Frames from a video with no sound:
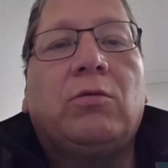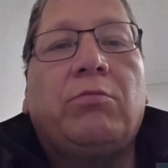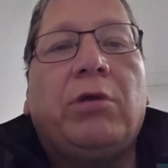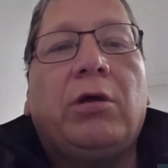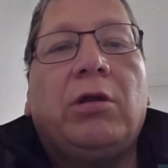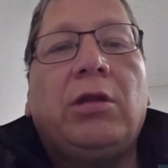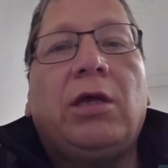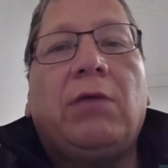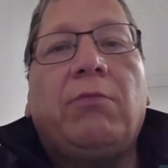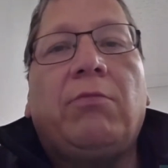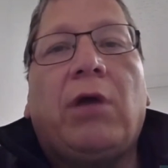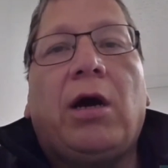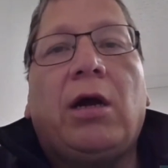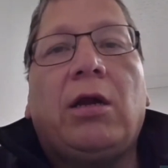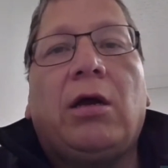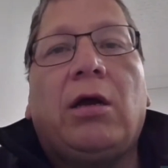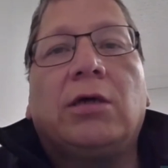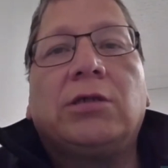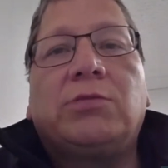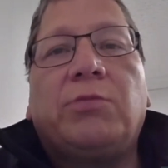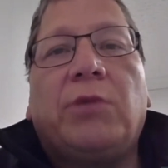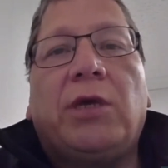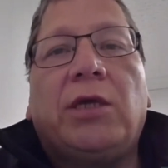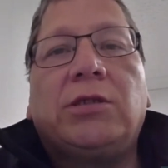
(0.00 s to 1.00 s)
Building
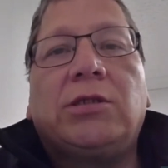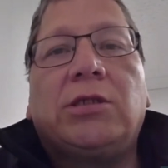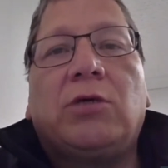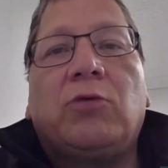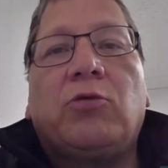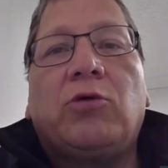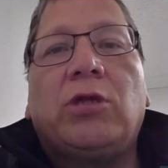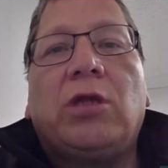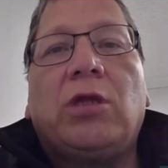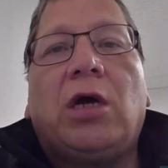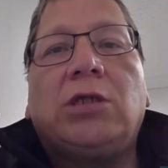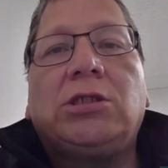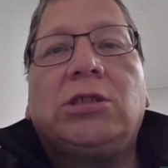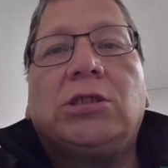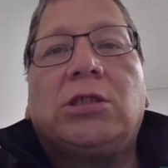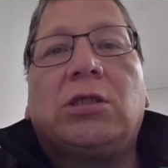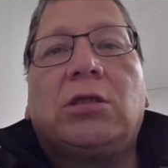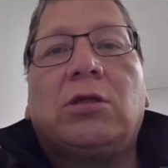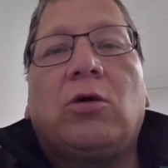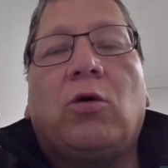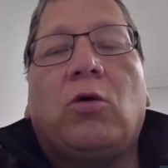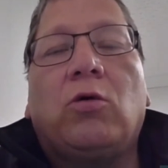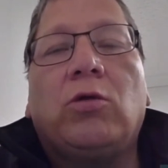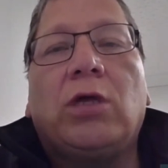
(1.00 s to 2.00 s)
bylaws means it would not just
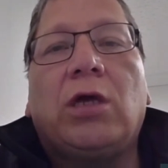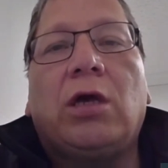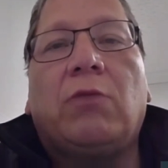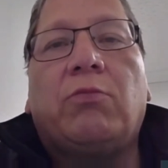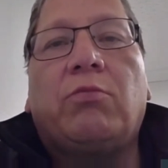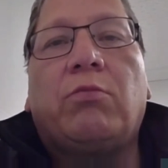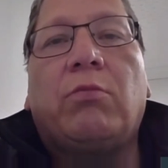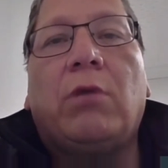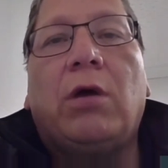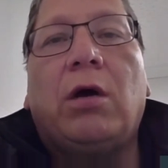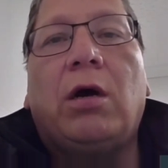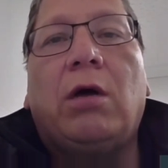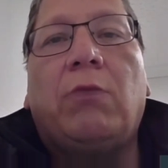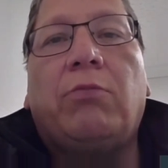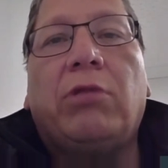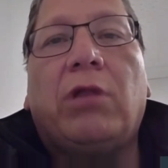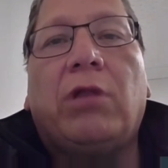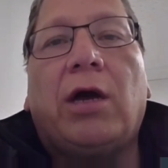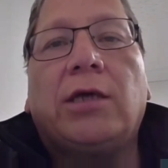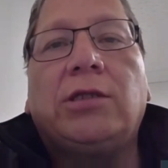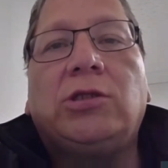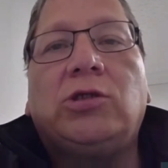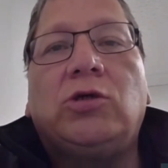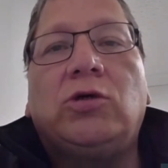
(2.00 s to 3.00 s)
only
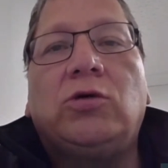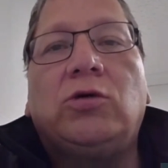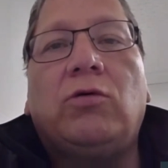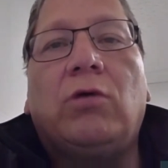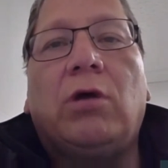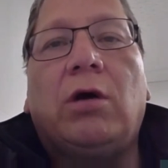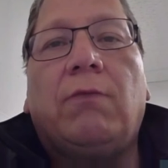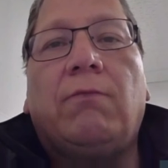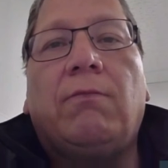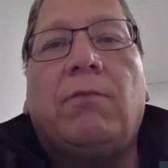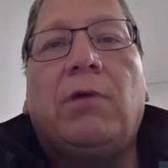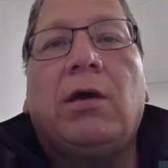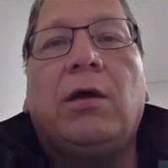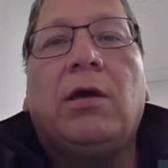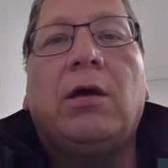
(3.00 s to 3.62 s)
apply to